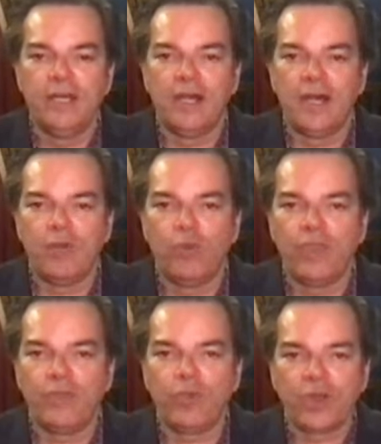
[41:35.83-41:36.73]
uh,
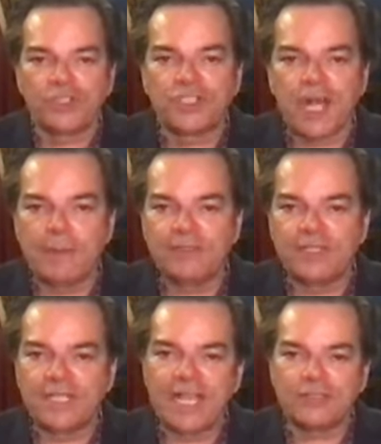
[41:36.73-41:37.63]
with workshops
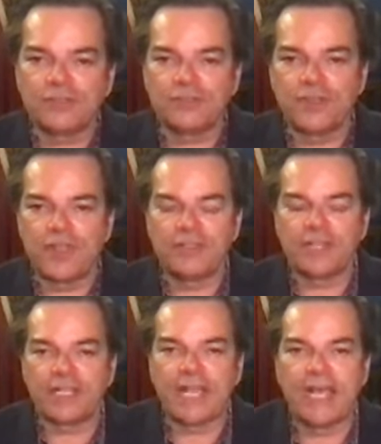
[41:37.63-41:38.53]
and lectures and things
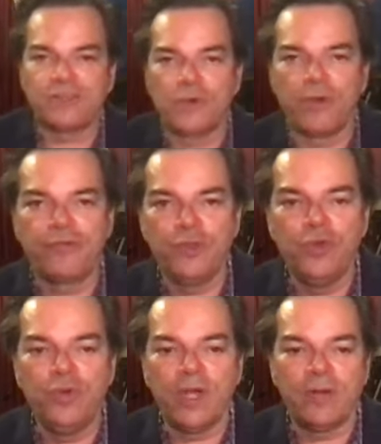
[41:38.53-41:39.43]
like that. So if
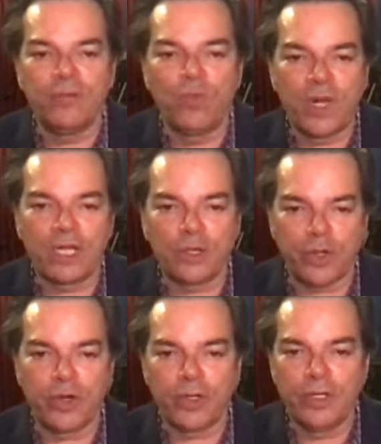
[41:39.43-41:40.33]
you want to
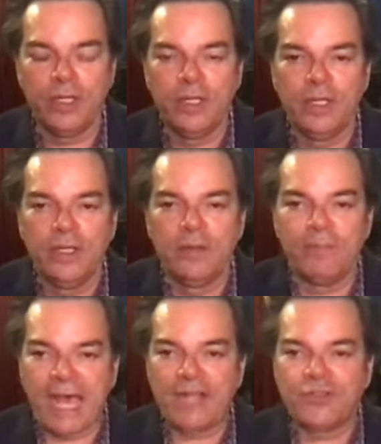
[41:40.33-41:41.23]
learn
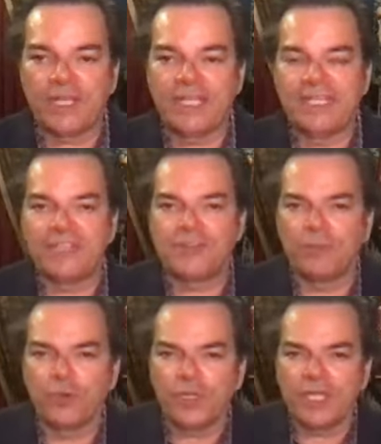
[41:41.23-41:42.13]
magic and get some
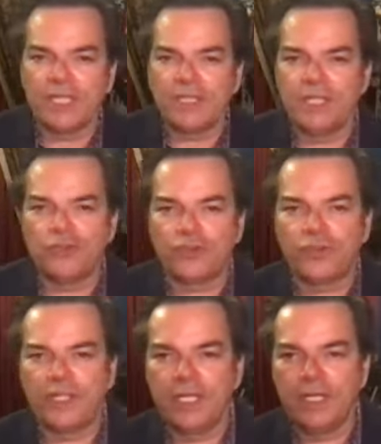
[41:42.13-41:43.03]
really
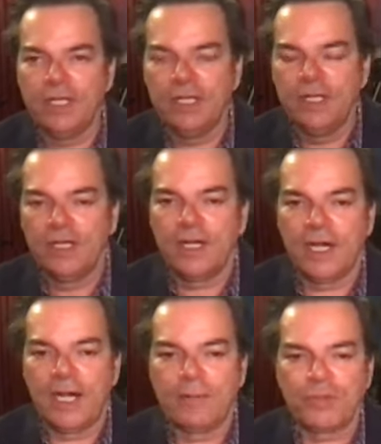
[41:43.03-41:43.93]
interesting
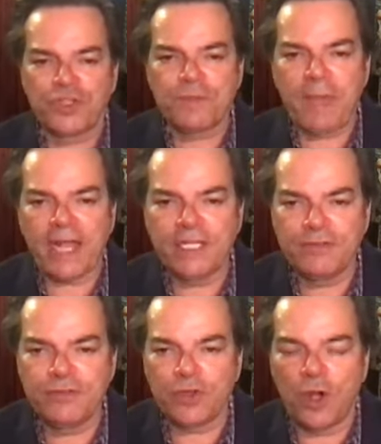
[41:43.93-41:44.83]
uh,
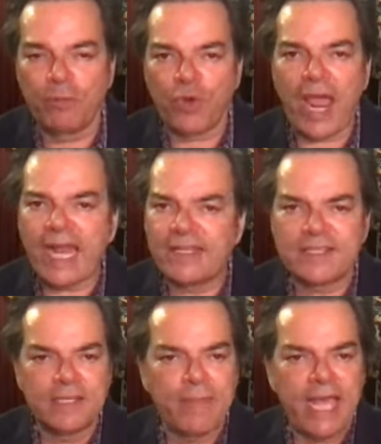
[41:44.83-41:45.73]
perspectives on
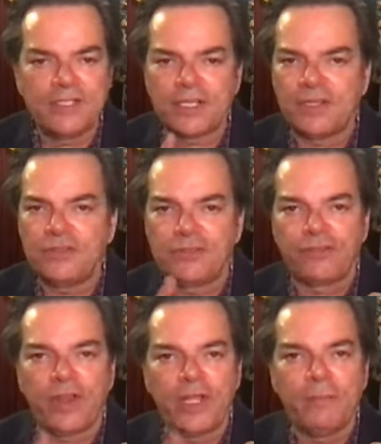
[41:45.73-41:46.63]
practicing magic, this is
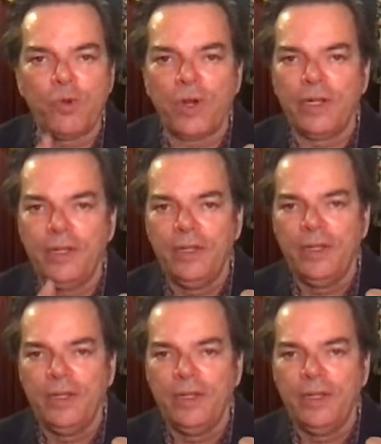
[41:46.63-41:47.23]
very important.